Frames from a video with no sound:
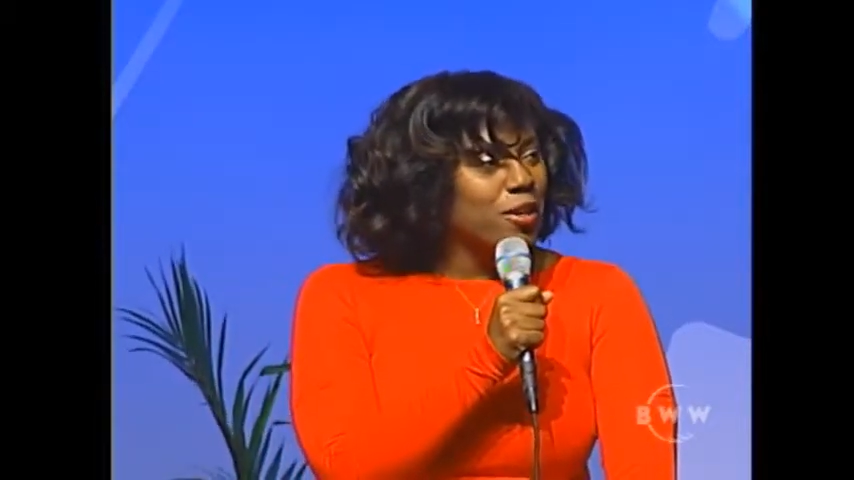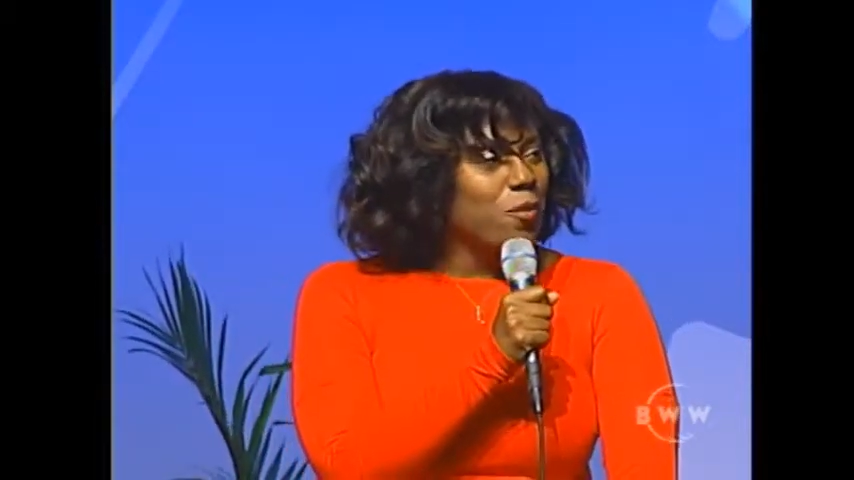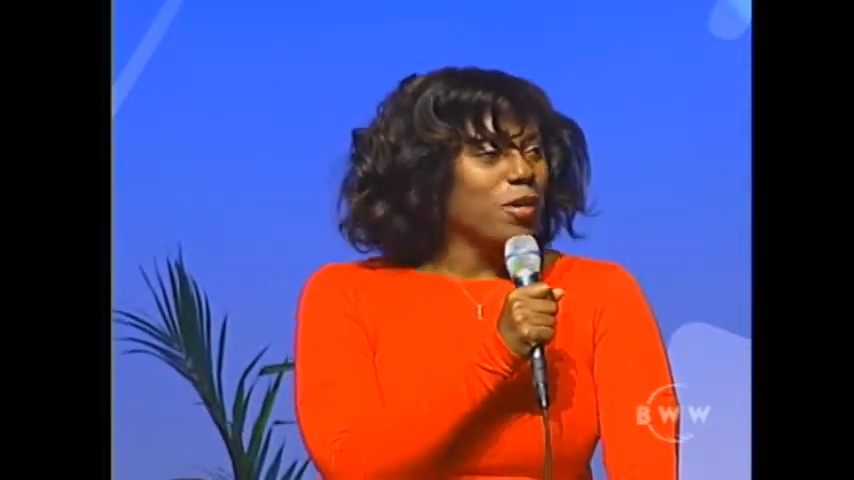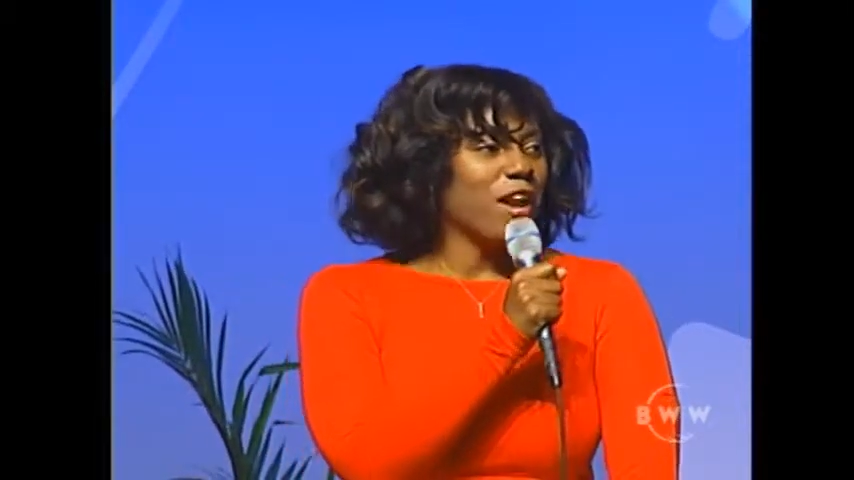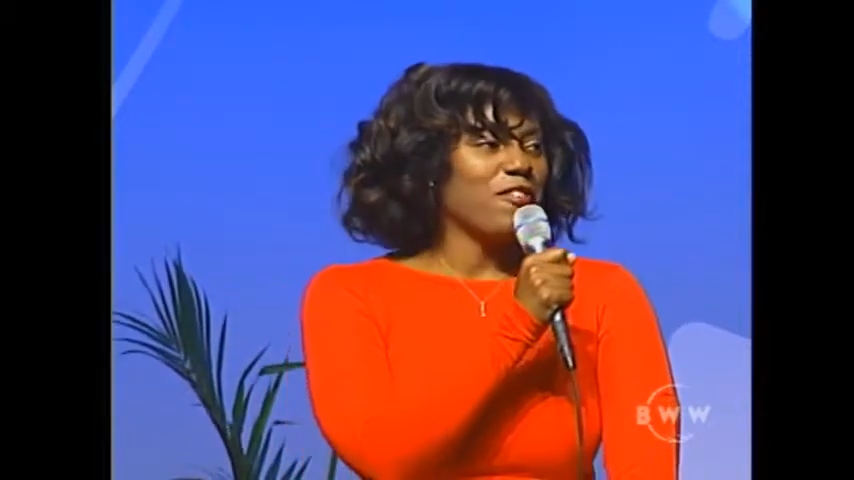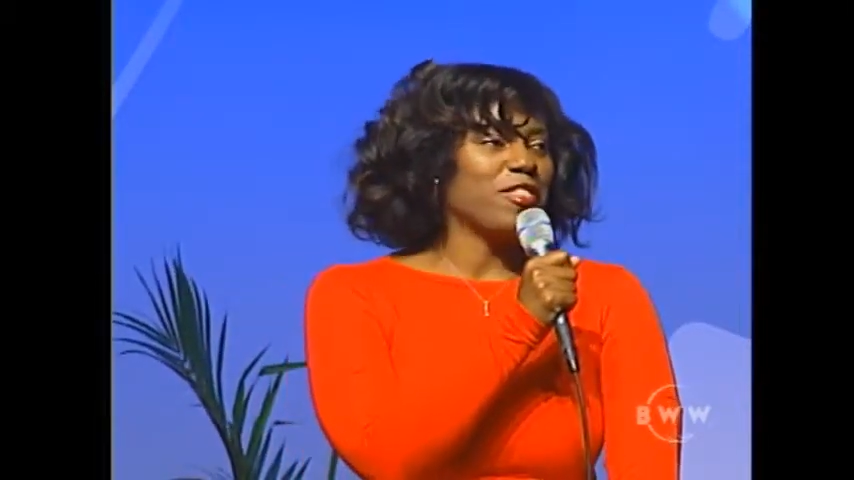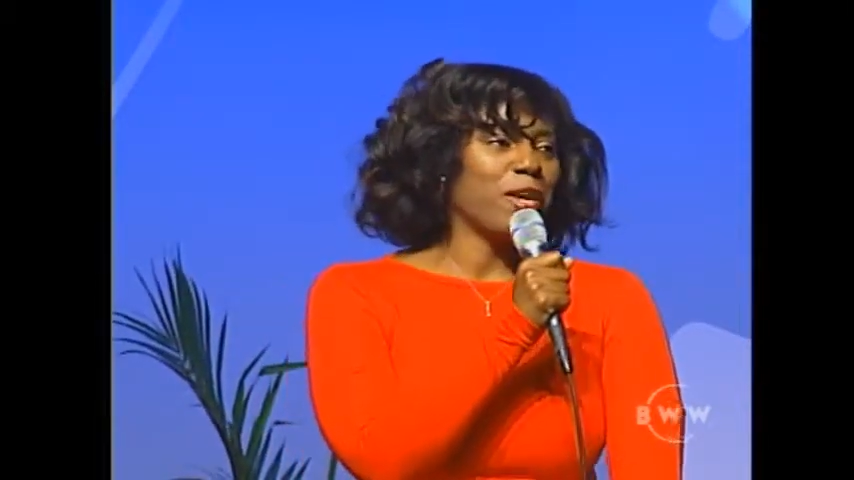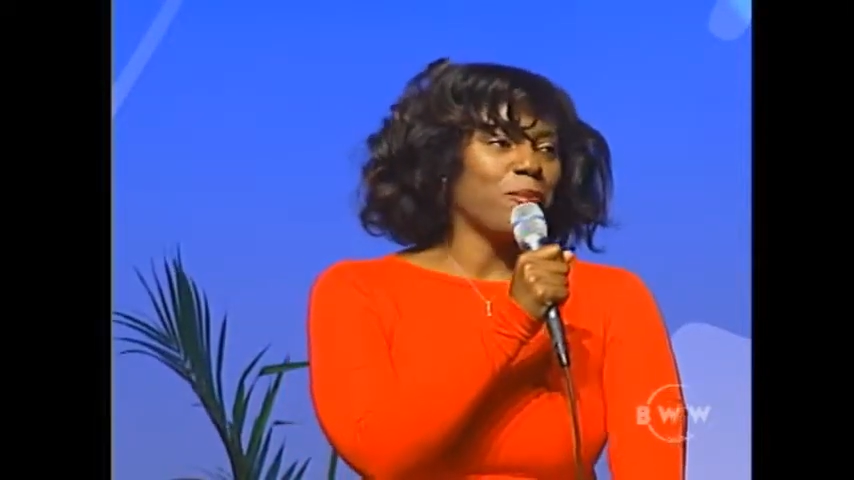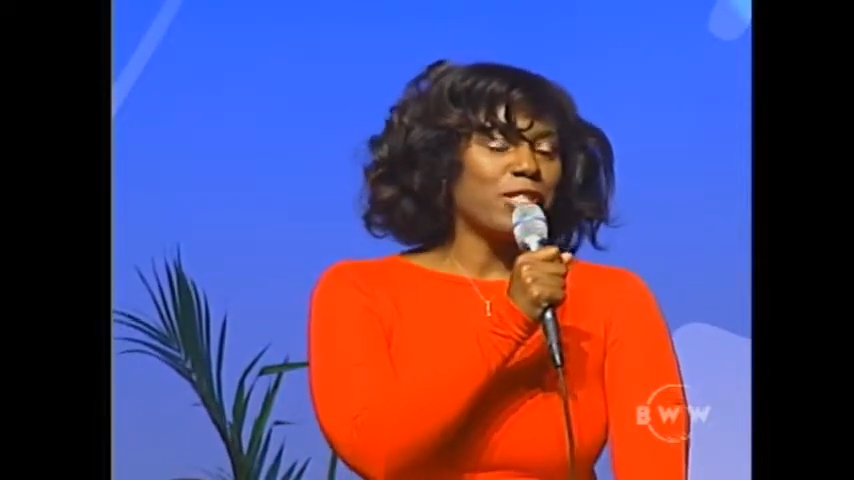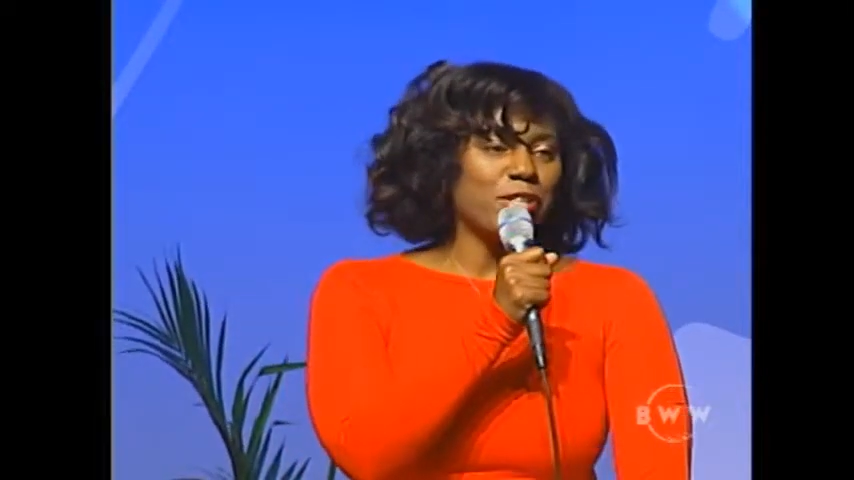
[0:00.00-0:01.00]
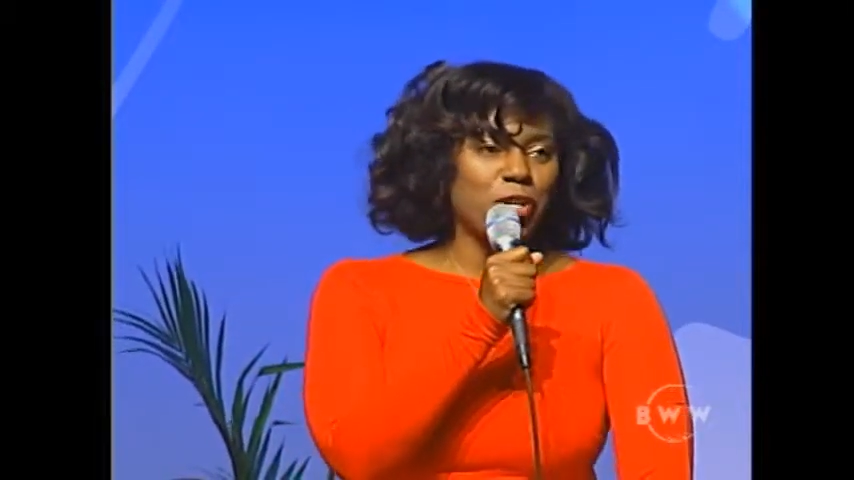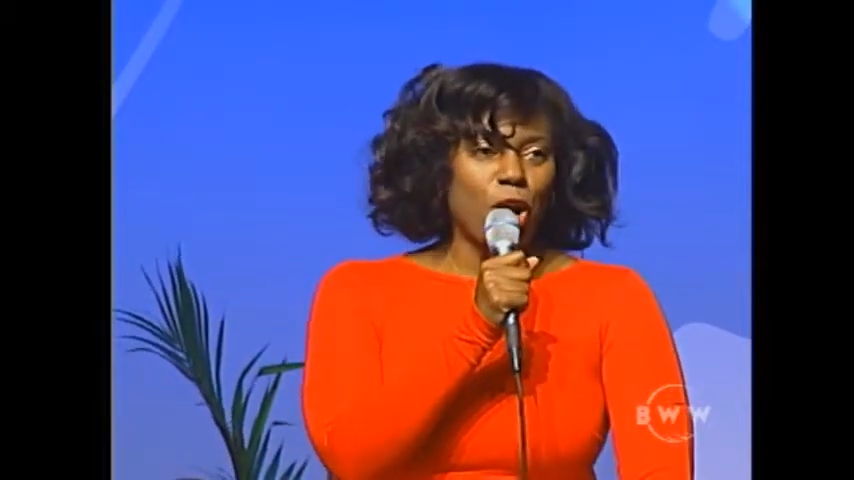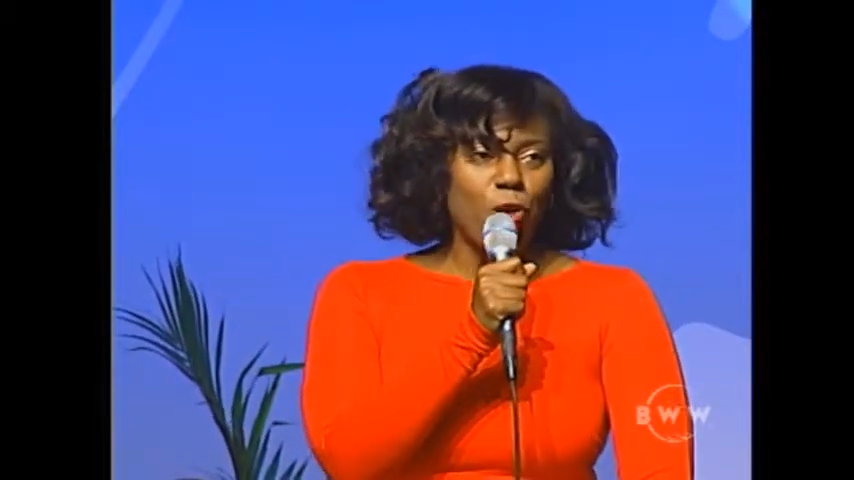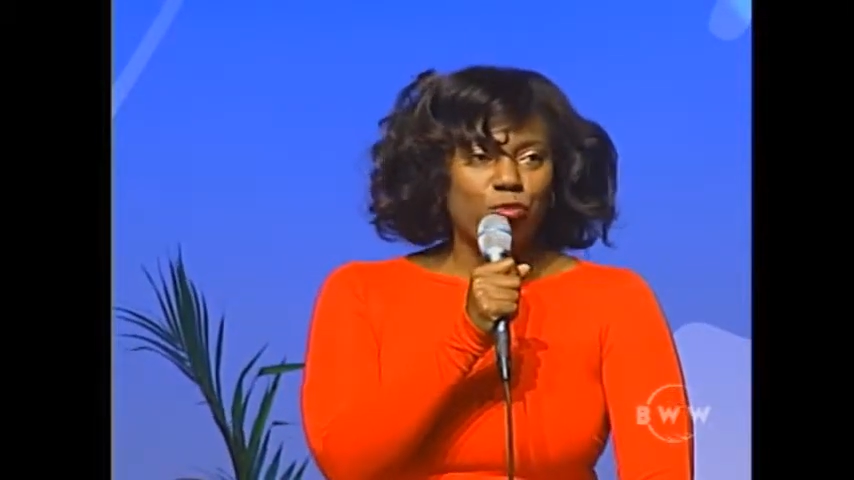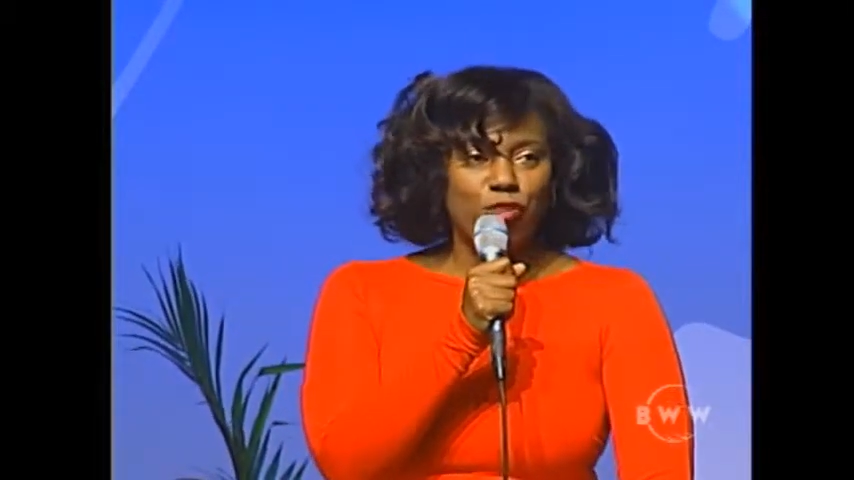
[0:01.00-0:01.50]
when everything wasn't
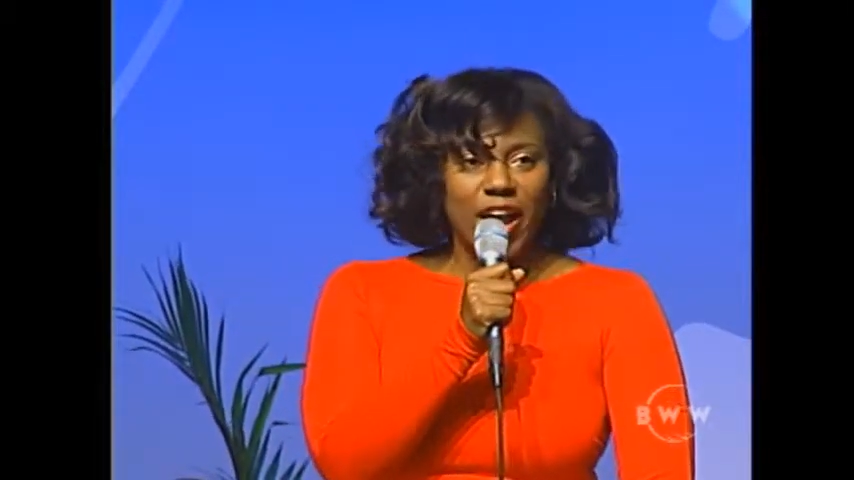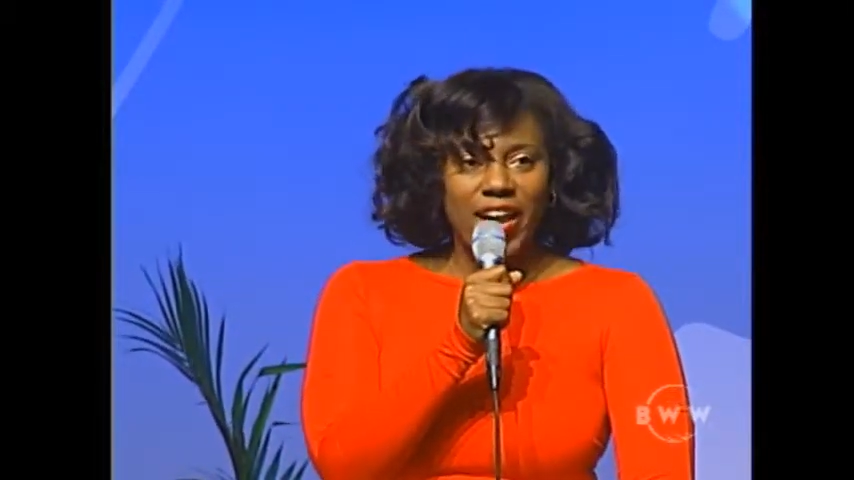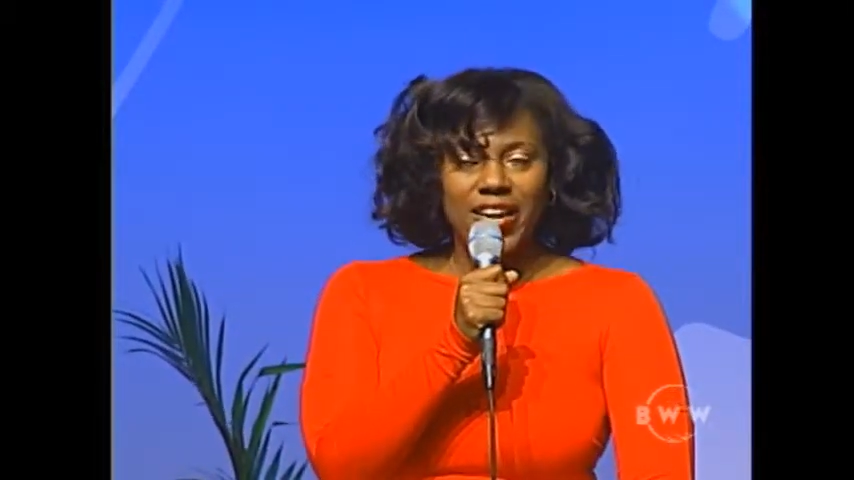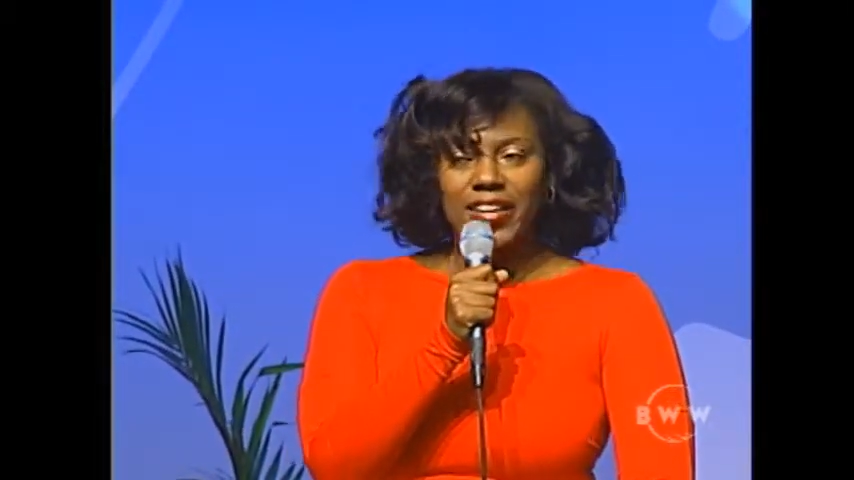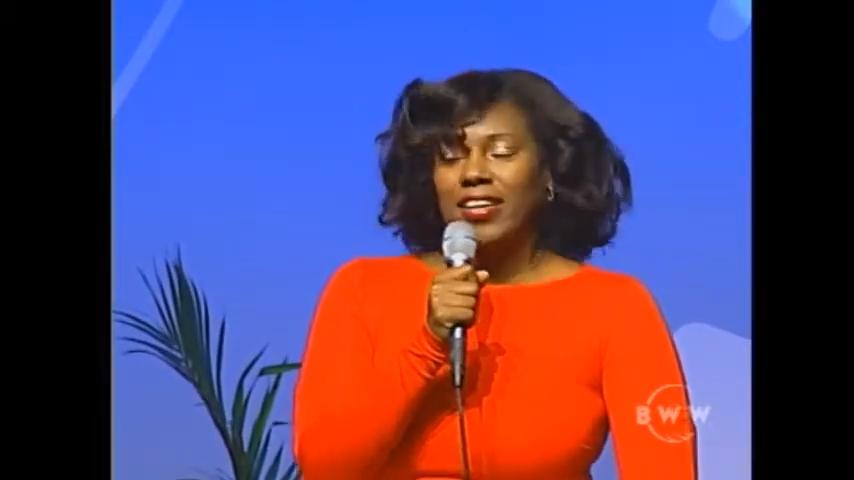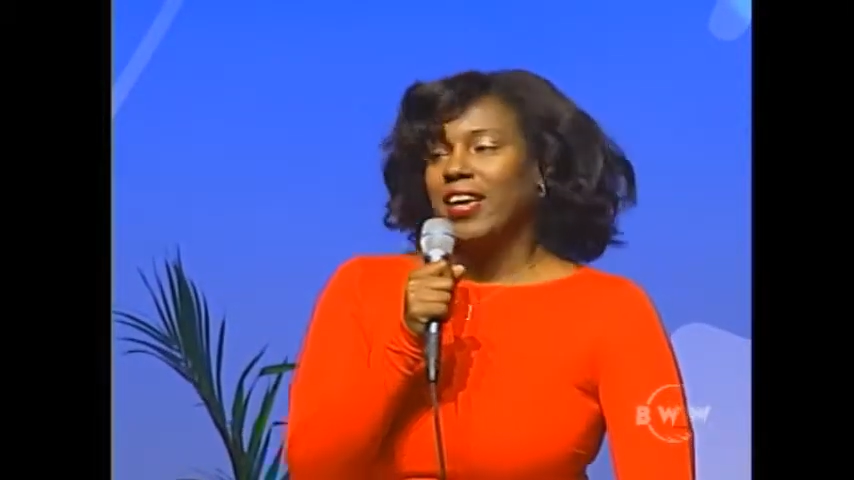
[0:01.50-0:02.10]
going right,